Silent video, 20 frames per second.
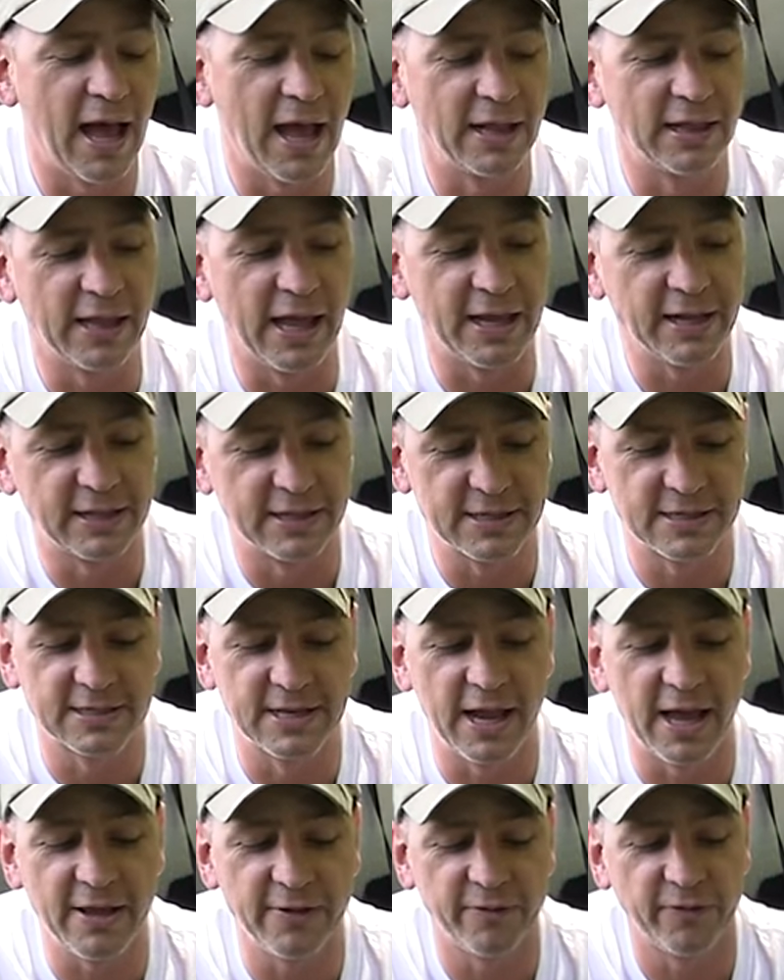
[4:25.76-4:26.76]
like
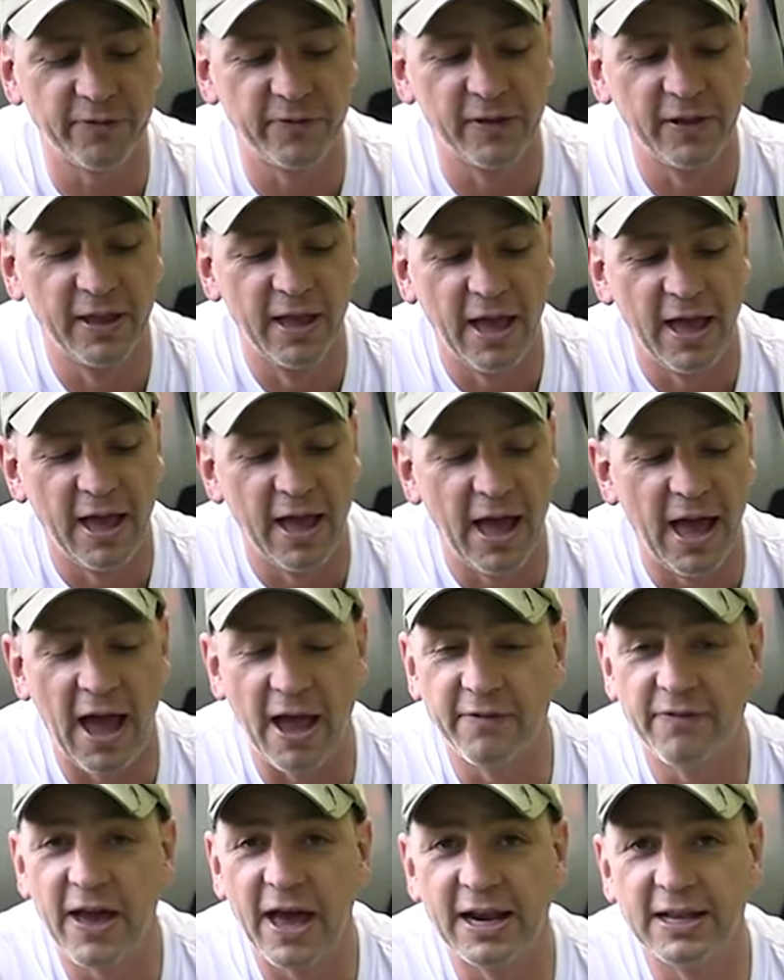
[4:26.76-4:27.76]
this knife.
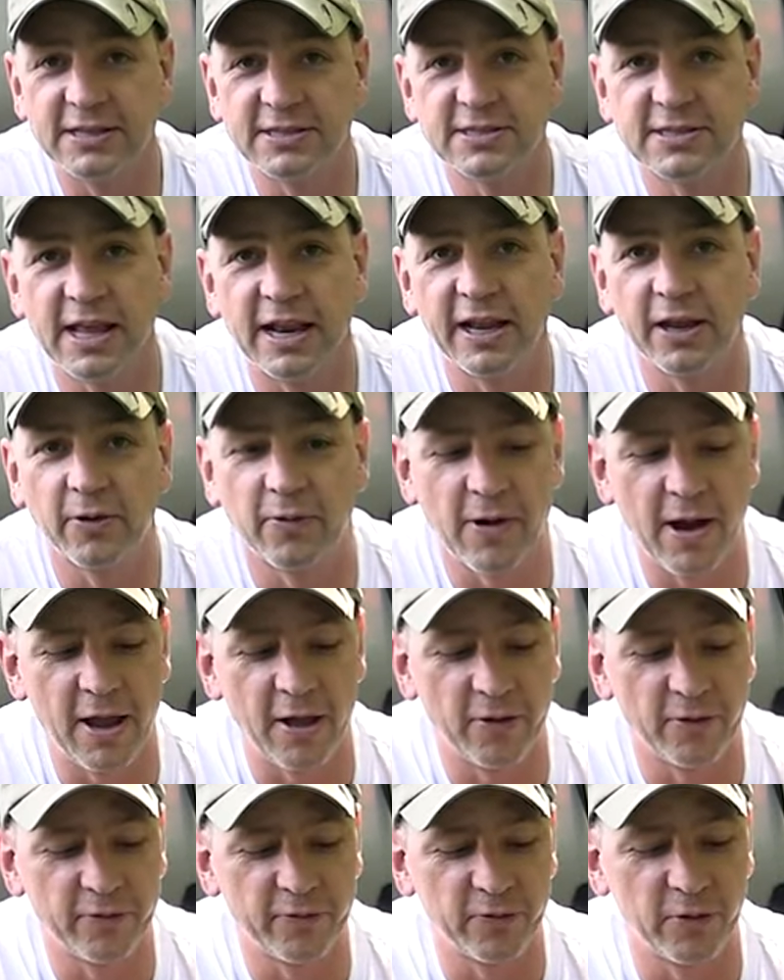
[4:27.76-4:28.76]
I've had it sitting
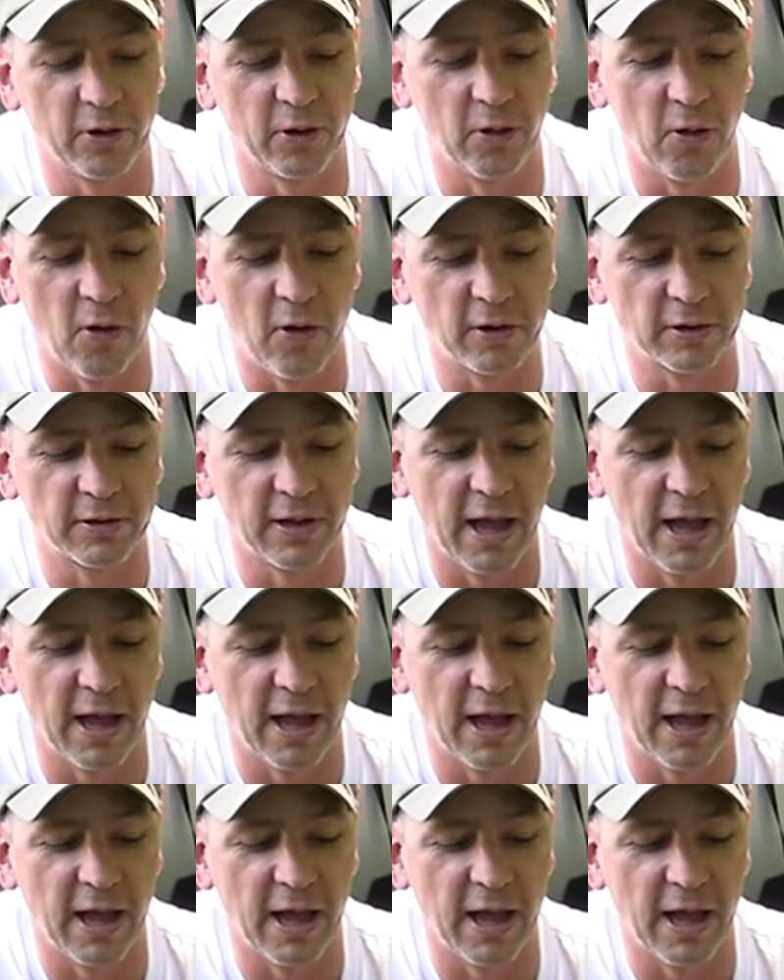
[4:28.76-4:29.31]
around for a long